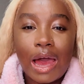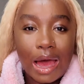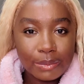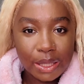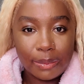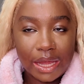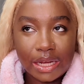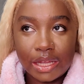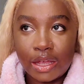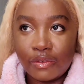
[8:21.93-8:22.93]
I'm
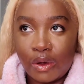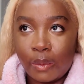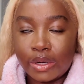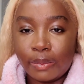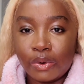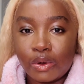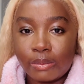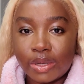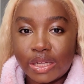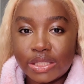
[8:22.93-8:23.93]
debating if I want to put
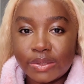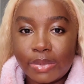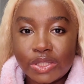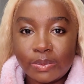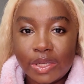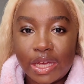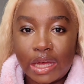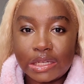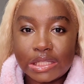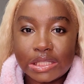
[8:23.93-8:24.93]
on blush, but to be
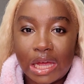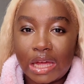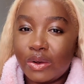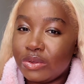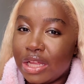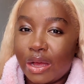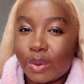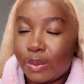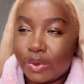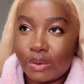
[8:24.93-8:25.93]
honest, I don't think I
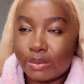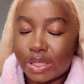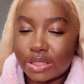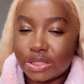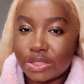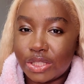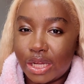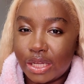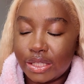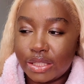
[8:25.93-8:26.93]
want to put on blush
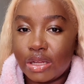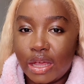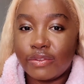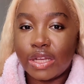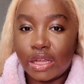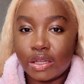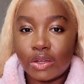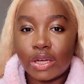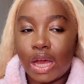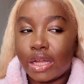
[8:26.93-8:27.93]
today. Everyday
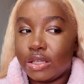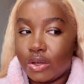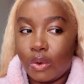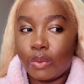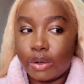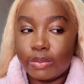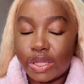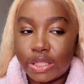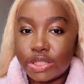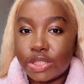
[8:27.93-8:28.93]
look, I don't wear
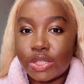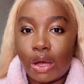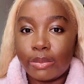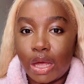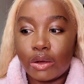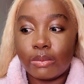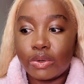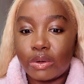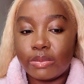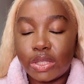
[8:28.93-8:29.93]
blush, so I'm not going to
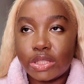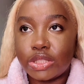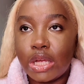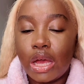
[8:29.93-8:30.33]
put on blush.